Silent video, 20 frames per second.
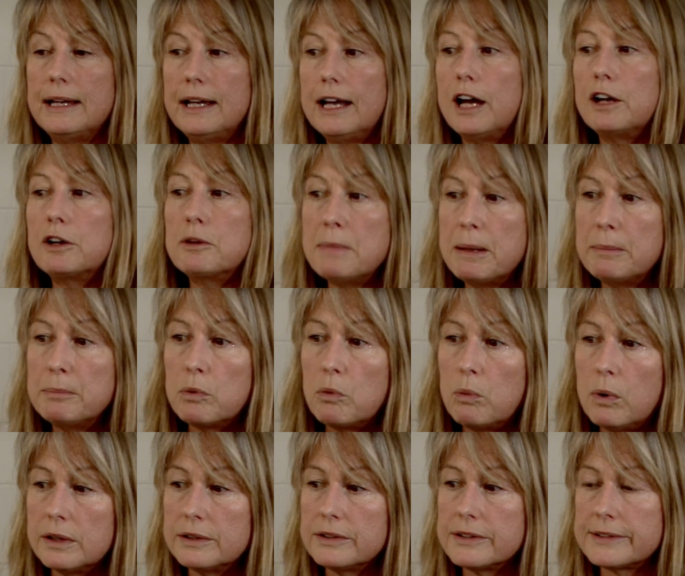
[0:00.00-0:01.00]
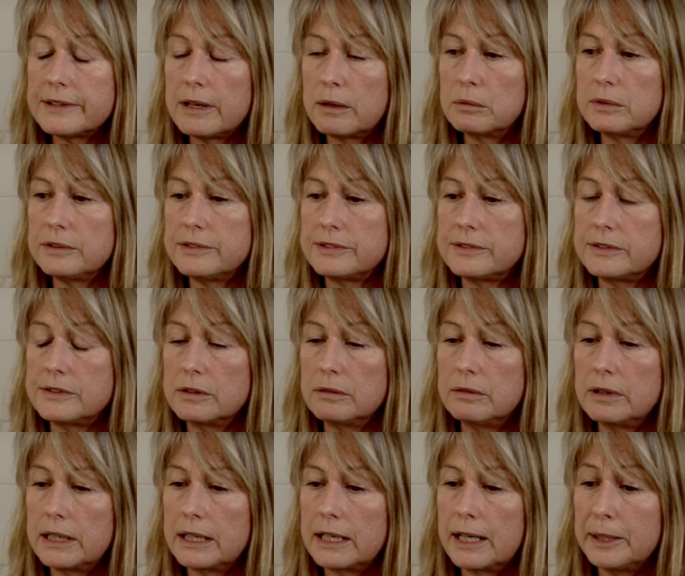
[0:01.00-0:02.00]
I remember once I was
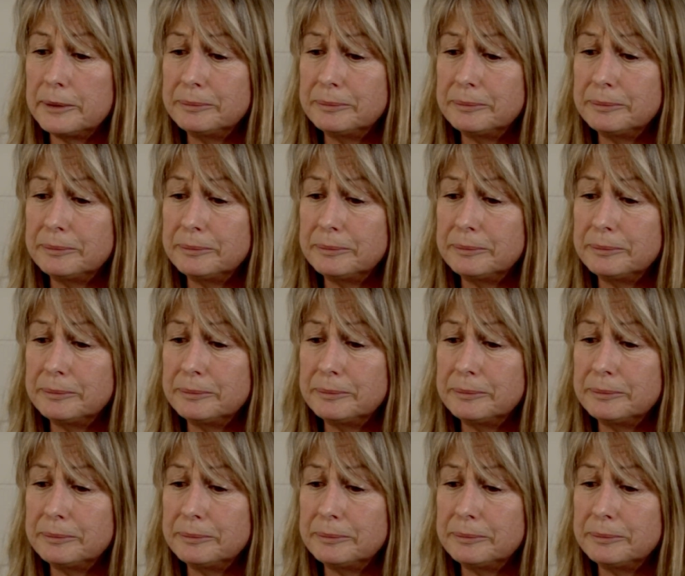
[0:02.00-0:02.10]
doing